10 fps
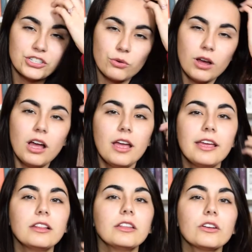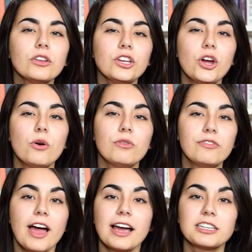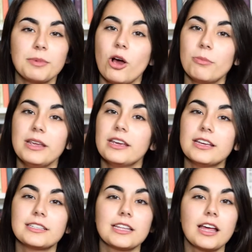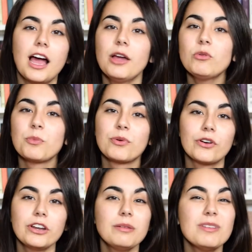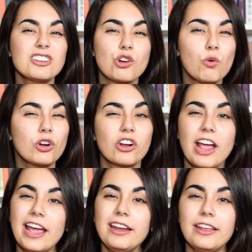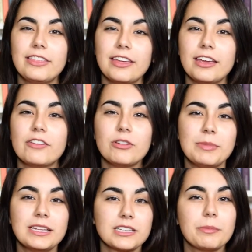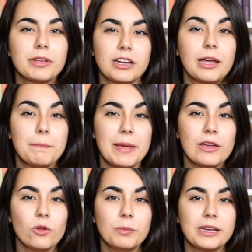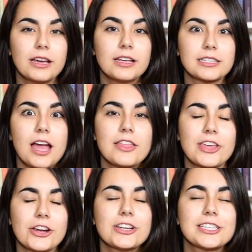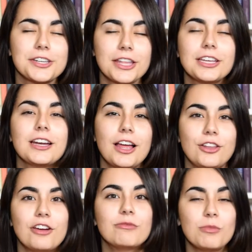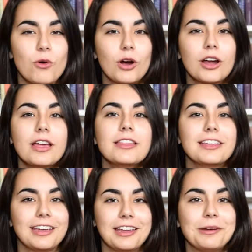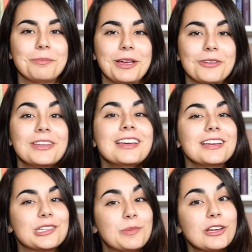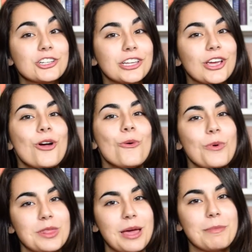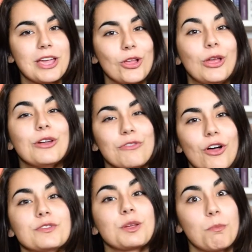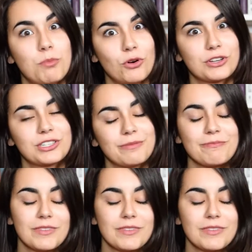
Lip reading: A little known fact about me is that I will pretty much order anything if it means I'm gonna get mail, because there is nothing I love more than getting mail, especially when that mail involves books.